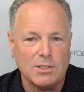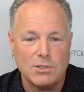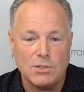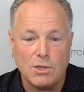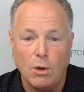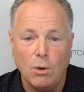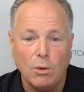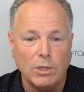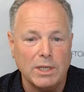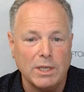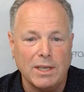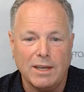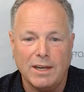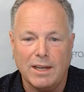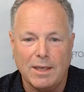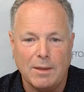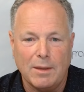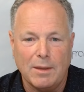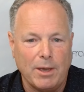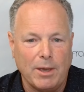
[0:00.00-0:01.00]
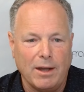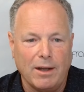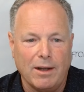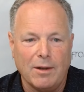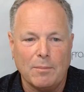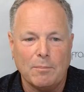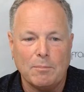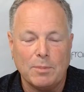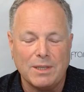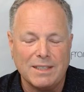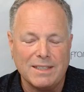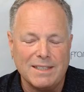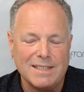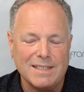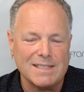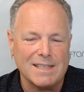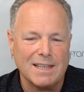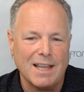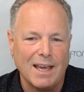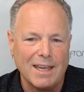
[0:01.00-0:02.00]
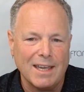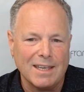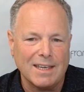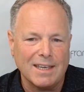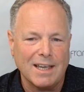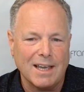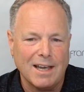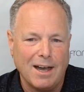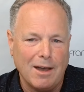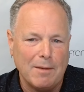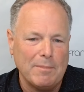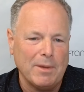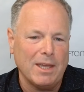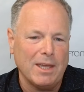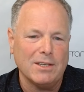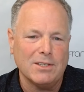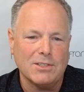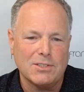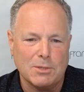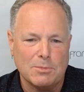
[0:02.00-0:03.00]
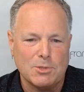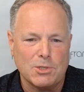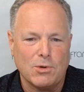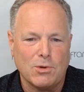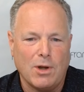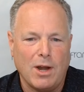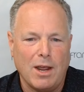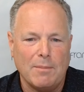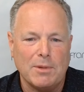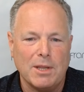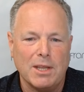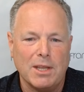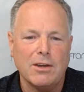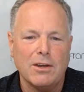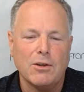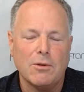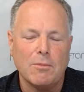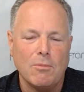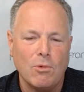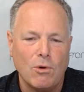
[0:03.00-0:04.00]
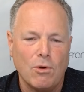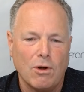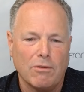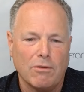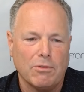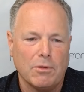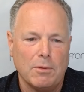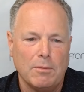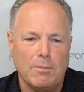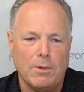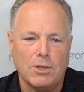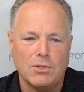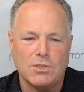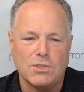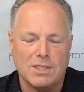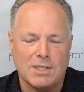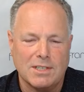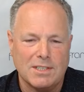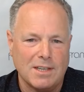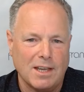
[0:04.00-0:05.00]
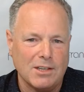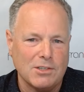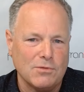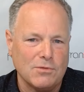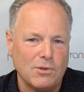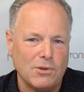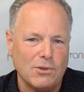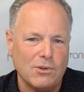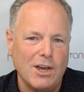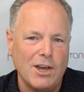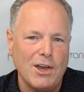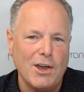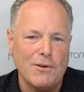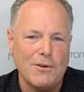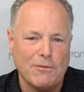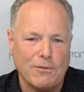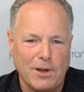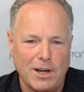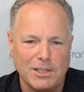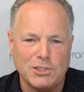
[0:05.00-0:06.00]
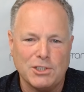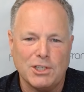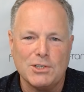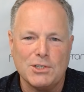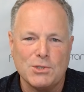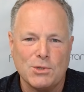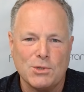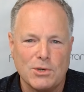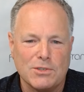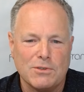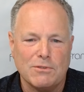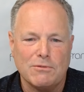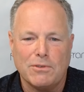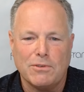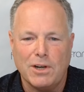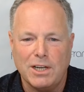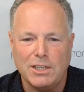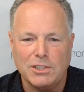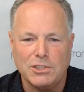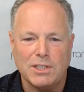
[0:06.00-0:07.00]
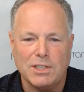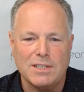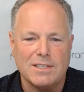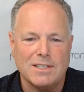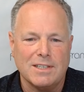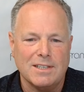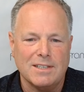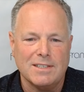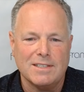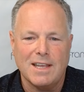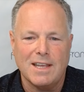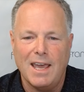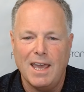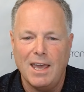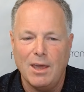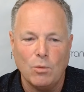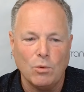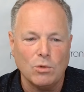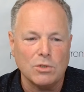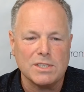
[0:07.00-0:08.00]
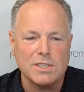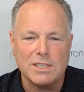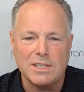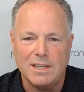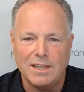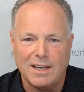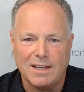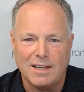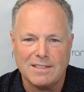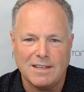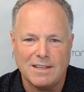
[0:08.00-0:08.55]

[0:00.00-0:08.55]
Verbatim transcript: is only going to get better. Please like, comment, and subscribe to hear more from the most successful franchisors and franchisees, and we'll see you next